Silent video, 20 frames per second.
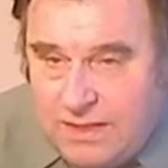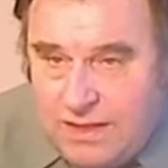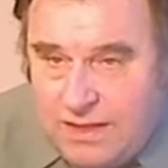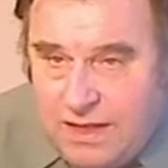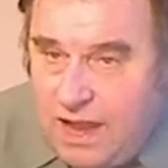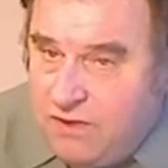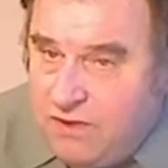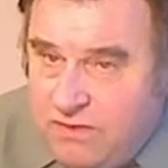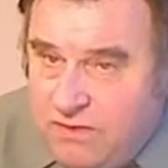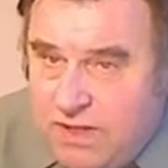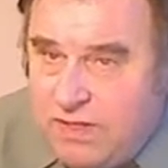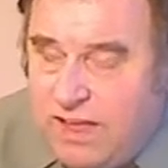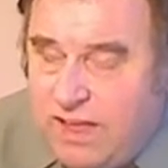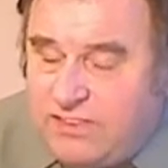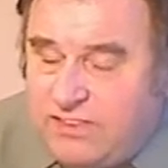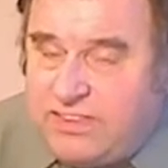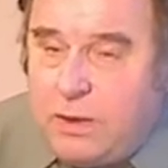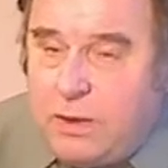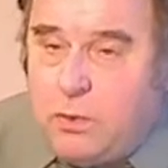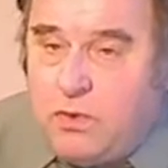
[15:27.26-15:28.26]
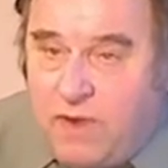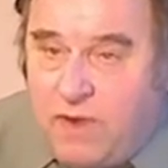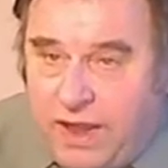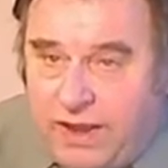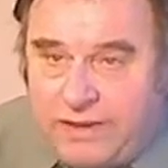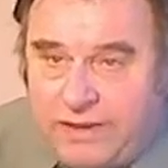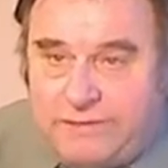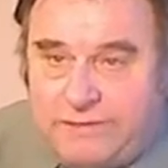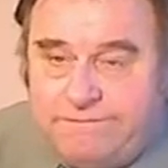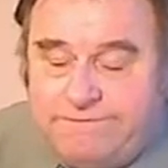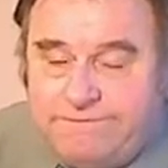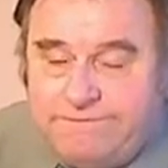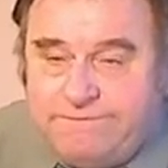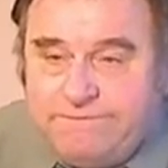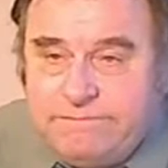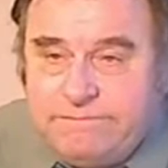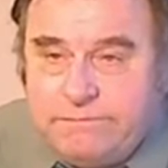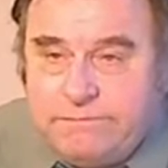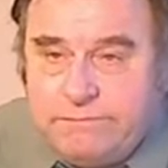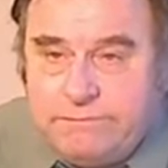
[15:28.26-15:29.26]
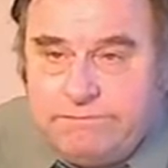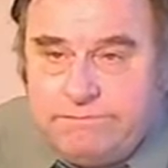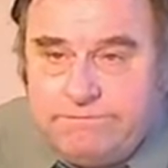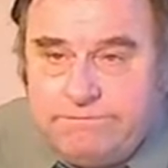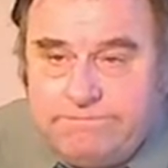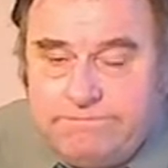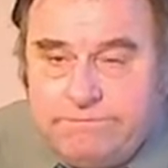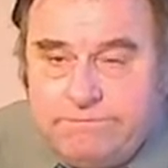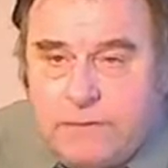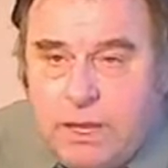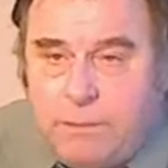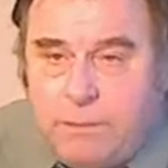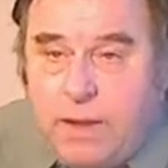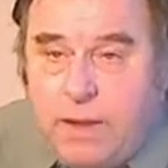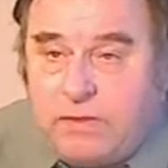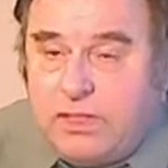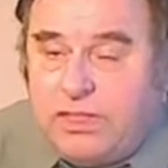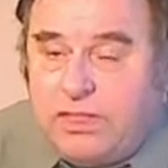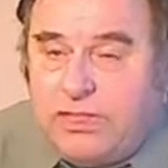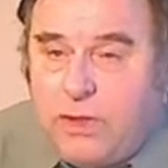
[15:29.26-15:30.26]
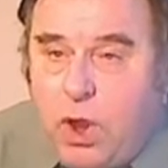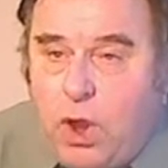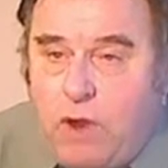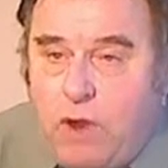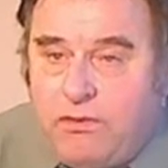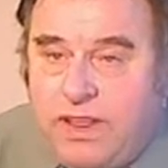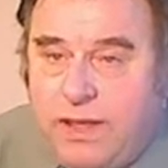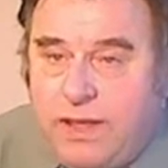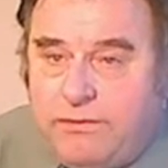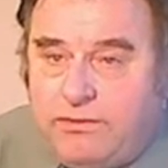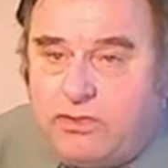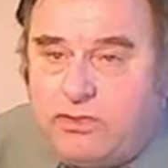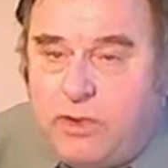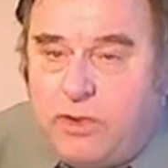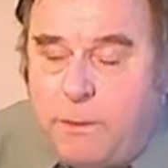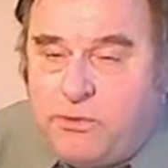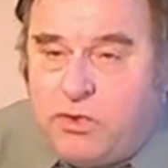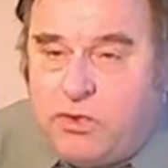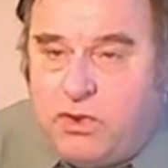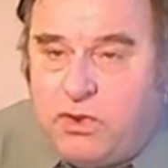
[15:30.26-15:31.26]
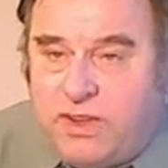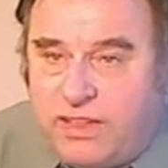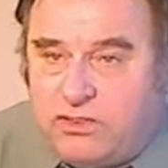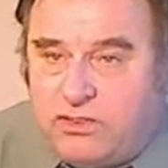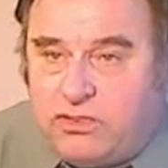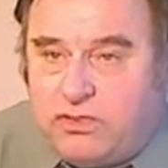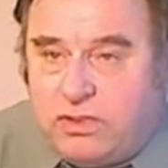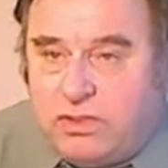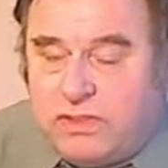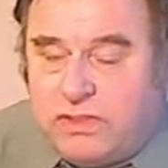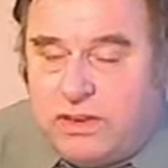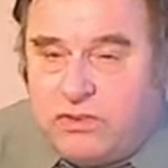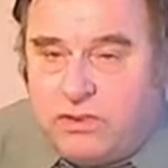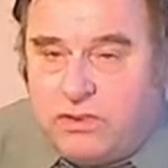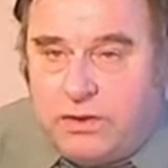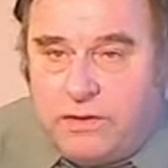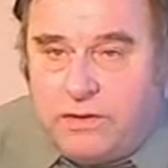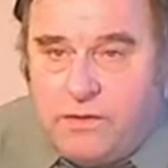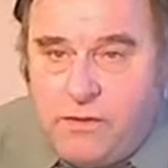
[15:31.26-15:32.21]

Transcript: I realize they were right. about the authority of Scripture against tradition.